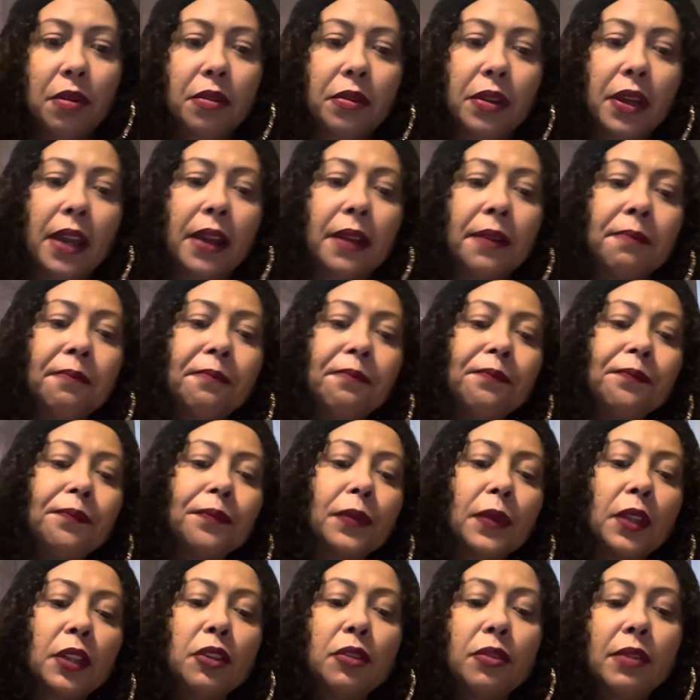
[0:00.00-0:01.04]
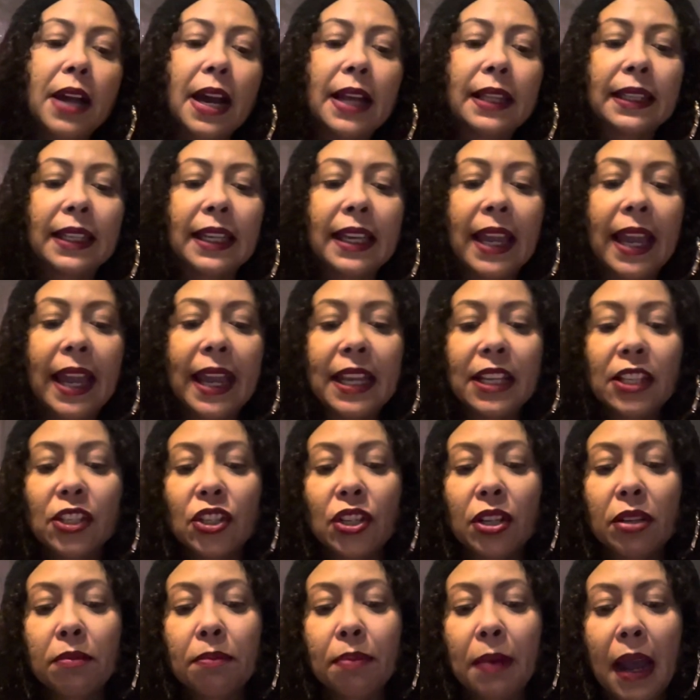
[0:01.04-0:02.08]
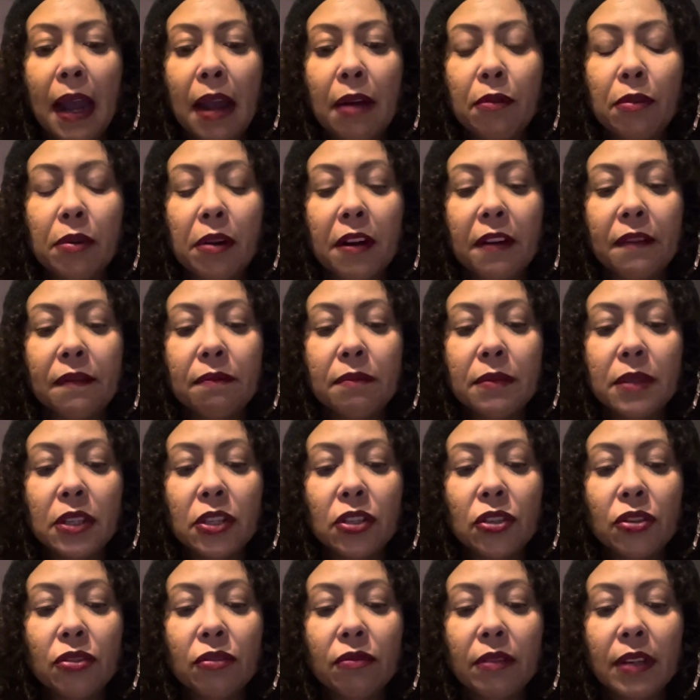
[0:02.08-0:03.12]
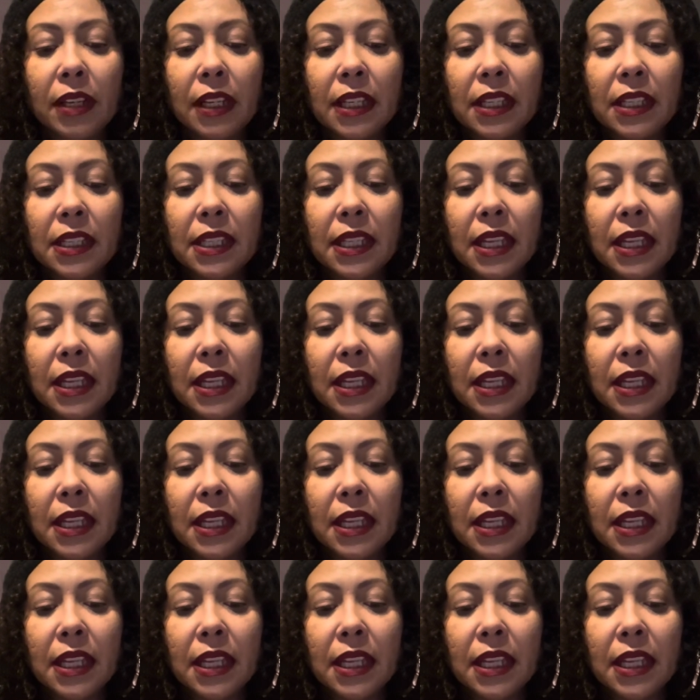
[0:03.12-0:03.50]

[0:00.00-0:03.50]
Okay, you got the ancient power of mysteries.